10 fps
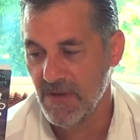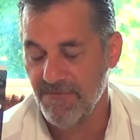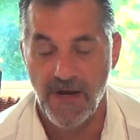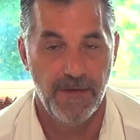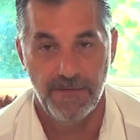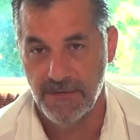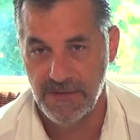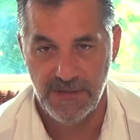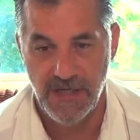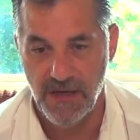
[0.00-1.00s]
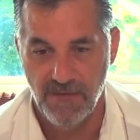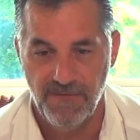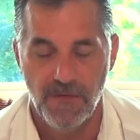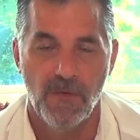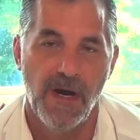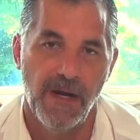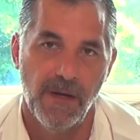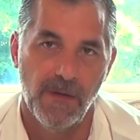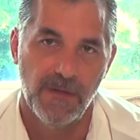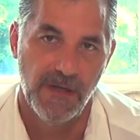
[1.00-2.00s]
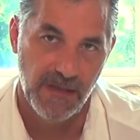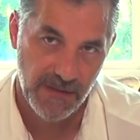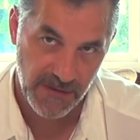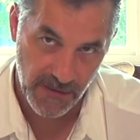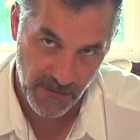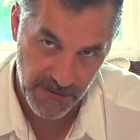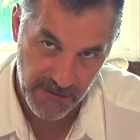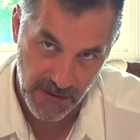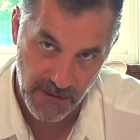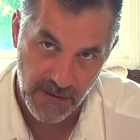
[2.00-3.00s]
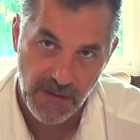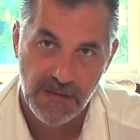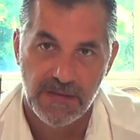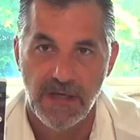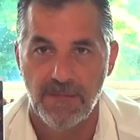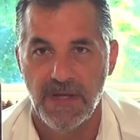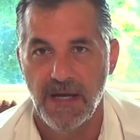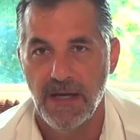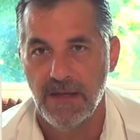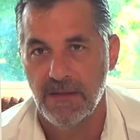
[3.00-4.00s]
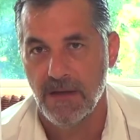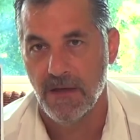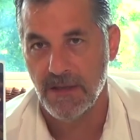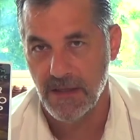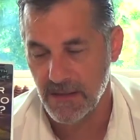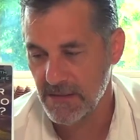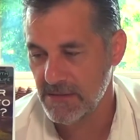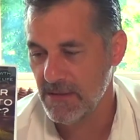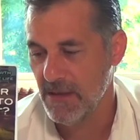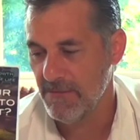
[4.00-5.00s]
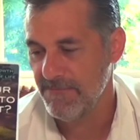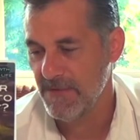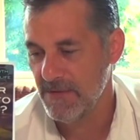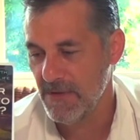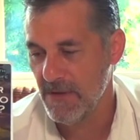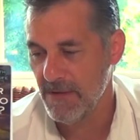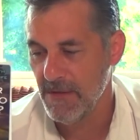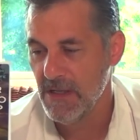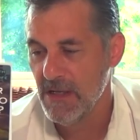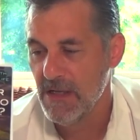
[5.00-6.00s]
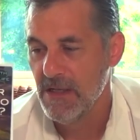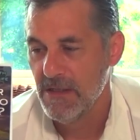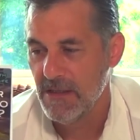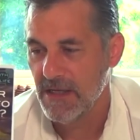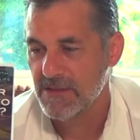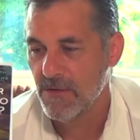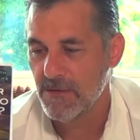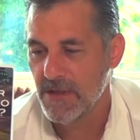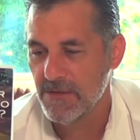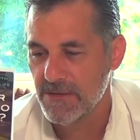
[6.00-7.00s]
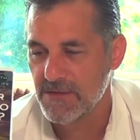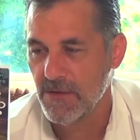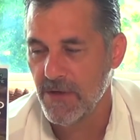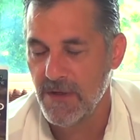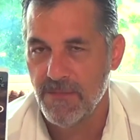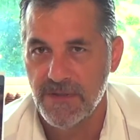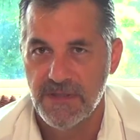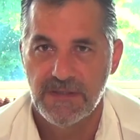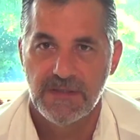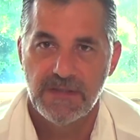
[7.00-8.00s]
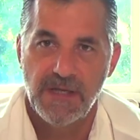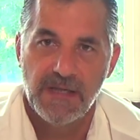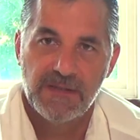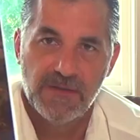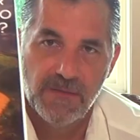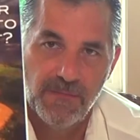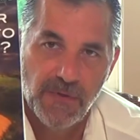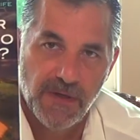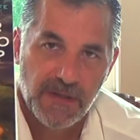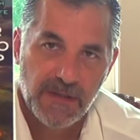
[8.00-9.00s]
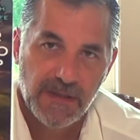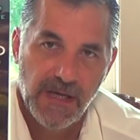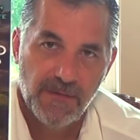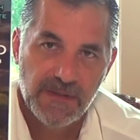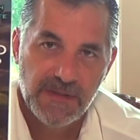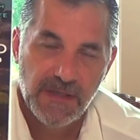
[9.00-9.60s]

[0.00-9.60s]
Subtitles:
fatherless child for a while, and then I had to deal with stepdad and all that good stuff. And that's a whole nother story. But this is an excellent book, and I would